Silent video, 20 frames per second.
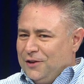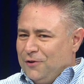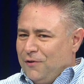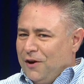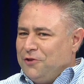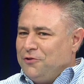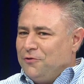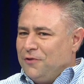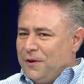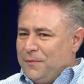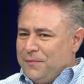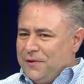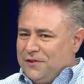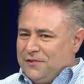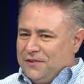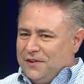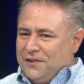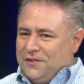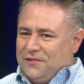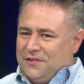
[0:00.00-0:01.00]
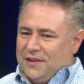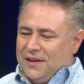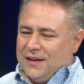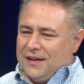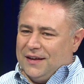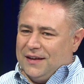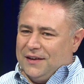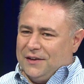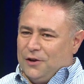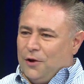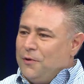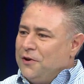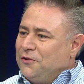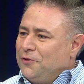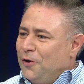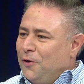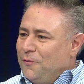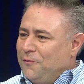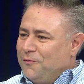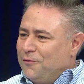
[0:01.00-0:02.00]
the restaurant business, you always
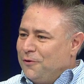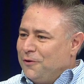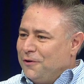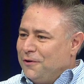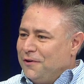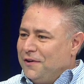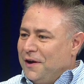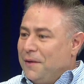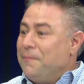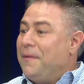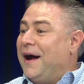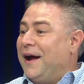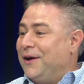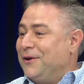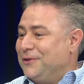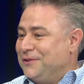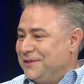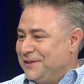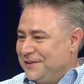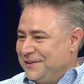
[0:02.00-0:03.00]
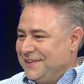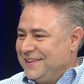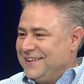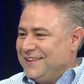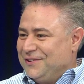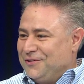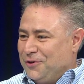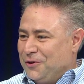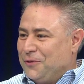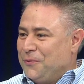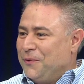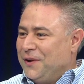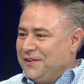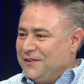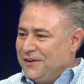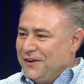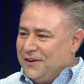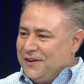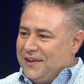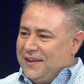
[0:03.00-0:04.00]
hope for a mild sort of
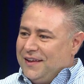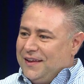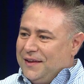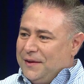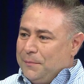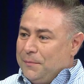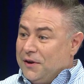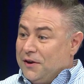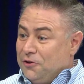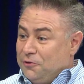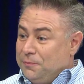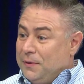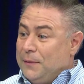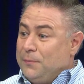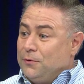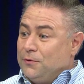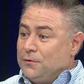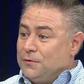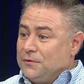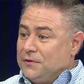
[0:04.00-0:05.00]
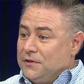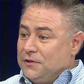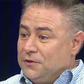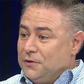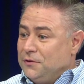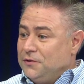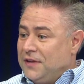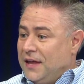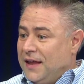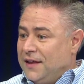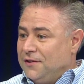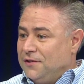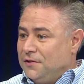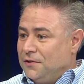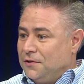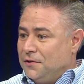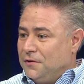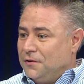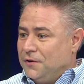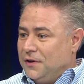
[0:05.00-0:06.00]
winter, because people do tend
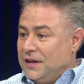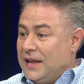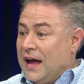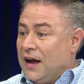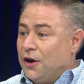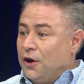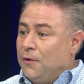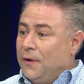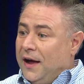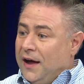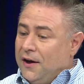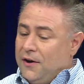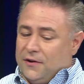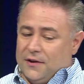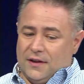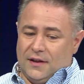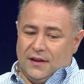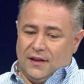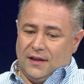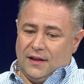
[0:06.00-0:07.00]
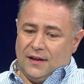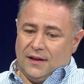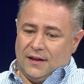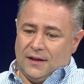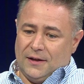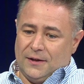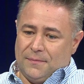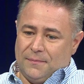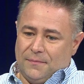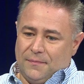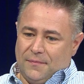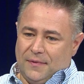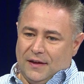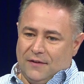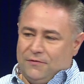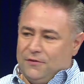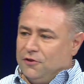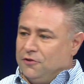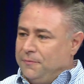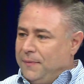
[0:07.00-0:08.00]
to not go out
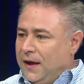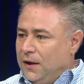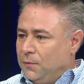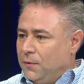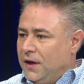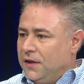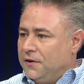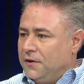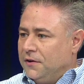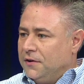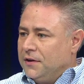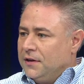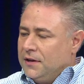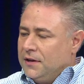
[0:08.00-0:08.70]
if there's bad weather.